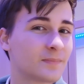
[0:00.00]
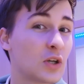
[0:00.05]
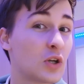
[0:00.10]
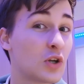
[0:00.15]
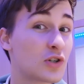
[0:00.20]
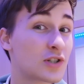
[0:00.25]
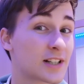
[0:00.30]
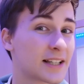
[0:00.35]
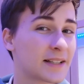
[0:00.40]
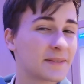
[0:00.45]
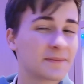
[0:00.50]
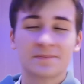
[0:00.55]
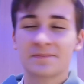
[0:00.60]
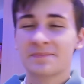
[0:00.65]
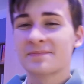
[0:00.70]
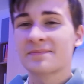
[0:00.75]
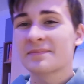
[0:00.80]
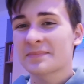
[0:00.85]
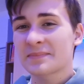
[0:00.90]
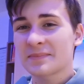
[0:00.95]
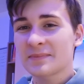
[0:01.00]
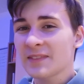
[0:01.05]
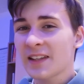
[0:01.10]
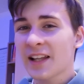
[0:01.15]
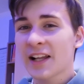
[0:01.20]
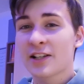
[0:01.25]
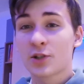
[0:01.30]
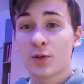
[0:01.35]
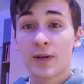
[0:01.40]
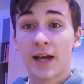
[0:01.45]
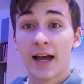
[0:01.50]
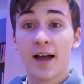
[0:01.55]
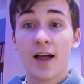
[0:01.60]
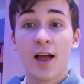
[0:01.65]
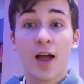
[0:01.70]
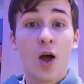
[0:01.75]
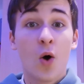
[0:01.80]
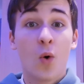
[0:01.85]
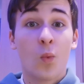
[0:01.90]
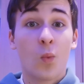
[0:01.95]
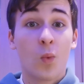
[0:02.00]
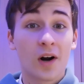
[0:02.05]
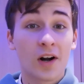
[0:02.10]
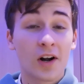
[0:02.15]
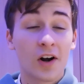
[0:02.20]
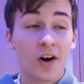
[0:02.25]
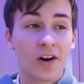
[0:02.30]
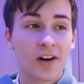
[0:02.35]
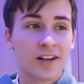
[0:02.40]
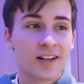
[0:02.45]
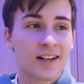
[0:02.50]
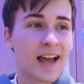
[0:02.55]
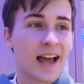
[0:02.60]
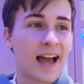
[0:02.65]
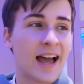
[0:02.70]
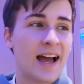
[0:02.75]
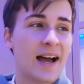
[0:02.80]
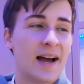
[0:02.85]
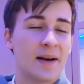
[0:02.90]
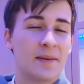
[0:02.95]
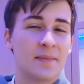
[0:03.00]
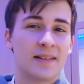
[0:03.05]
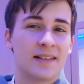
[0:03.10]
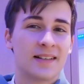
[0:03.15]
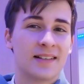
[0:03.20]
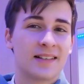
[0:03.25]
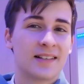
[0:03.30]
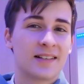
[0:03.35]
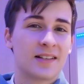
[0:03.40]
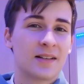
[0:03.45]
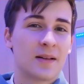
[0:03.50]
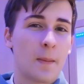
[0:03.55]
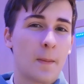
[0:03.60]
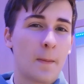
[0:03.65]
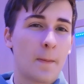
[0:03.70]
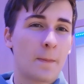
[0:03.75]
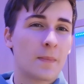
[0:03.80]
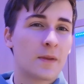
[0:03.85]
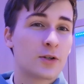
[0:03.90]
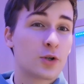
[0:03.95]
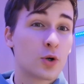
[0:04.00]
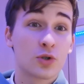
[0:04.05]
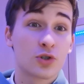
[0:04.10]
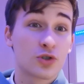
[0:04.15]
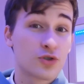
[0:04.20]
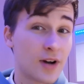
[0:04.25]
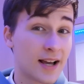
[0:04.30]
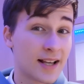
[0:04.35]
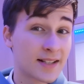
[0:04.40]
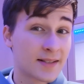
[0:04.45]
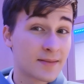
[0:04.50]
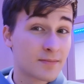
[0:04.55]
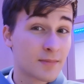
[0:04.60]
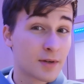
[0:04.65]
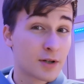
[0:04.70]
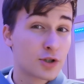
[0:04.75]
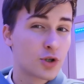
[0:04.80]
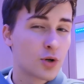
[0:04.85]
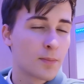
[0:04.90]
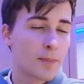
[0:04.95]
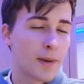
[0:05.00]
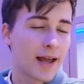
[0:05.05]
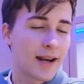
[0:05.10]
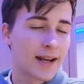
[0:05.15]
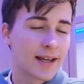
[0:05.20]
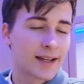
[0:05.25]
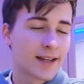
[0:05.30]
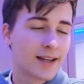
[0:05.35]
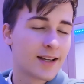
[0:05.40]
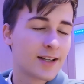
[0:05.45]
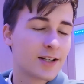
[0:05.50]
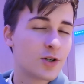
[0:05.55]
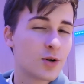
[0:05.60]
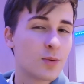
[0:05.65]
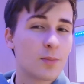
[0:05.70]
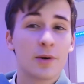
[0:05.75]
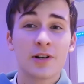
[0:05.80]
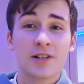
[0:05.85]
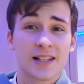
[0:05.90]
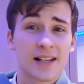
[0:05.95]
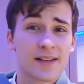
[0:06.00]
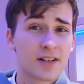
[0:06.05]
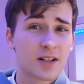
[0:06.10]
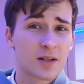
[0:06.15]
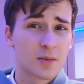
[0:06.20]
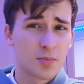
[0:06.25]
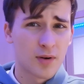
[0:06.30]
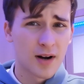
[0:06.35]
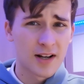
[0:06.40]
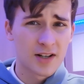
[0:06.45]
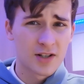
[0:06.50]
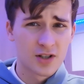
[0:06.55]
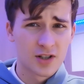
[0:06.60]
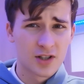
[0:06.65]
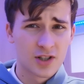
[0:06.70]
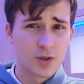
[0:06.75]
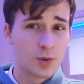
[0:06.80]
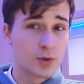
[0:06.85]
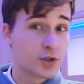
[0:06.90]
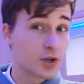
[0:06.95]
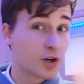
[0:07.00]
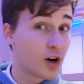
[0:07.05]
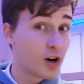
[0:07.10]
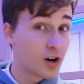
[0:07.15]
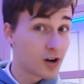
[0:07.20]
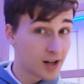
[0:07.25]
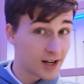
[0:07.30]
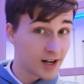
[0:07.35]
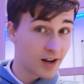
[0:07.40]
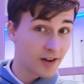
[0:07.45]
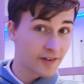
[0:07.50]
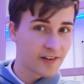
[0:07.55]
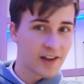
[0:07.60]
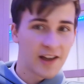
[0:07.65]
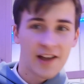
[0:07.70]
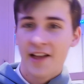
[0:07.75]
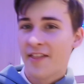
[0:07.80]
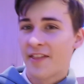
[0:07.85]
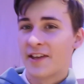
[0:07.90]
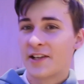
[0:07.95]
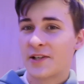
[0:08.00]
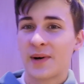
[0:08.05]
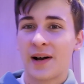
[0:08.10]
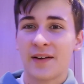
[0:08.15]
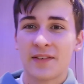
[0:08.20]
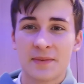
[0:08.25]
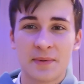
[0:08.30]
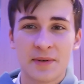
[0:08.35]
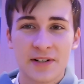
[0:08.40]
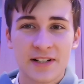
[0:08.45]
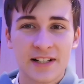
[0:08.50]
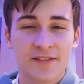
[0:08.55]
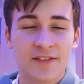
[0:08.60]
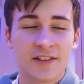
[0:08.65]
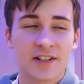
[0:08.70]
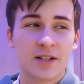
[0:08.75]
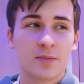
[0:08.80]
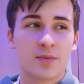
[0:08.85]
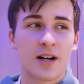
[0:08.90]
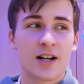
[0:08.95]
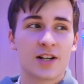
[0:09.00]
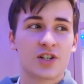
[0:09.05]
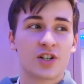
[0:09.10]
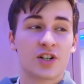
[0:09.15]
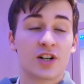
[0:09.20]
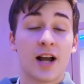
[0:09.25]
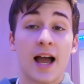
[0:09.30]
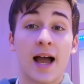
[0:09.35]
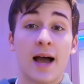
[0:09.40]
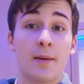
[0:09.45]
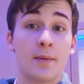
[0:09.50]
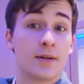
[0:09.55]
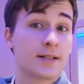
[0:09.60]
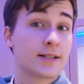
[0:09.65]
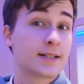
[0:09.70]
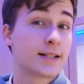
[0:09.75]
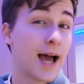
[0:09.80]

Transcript: Usually. So yeah, work hard, don't stress, don't panic, don't put yourself under pressure, so start early enough. You don't have to put yourself under pressure.